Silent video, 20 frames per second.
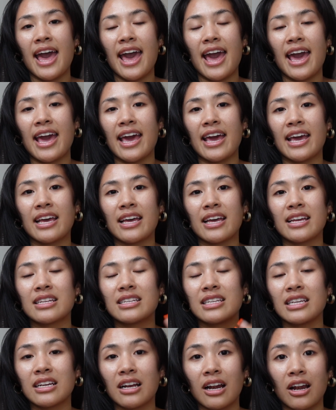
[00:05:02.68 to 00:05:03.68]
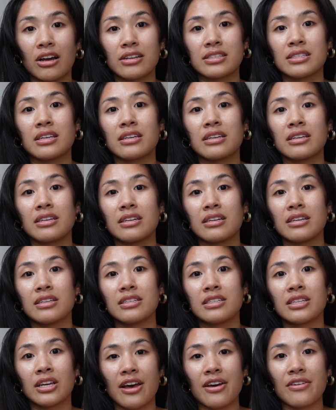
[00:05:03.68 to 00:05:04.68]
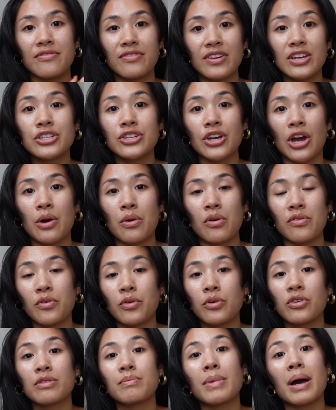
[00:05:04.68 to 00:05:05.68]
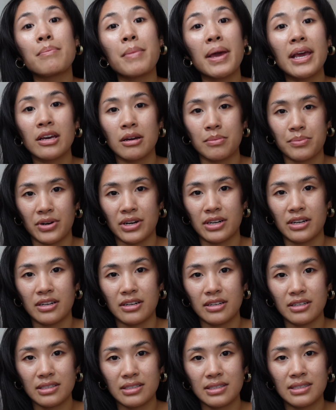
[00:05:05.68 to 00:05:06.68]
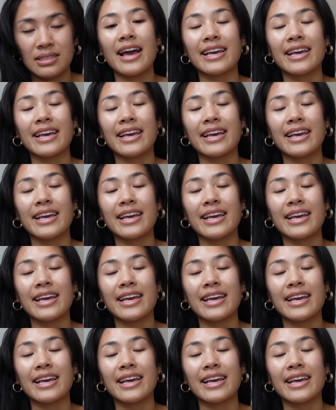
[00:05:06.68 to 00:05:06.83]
a decluttered video of all of my makeup products.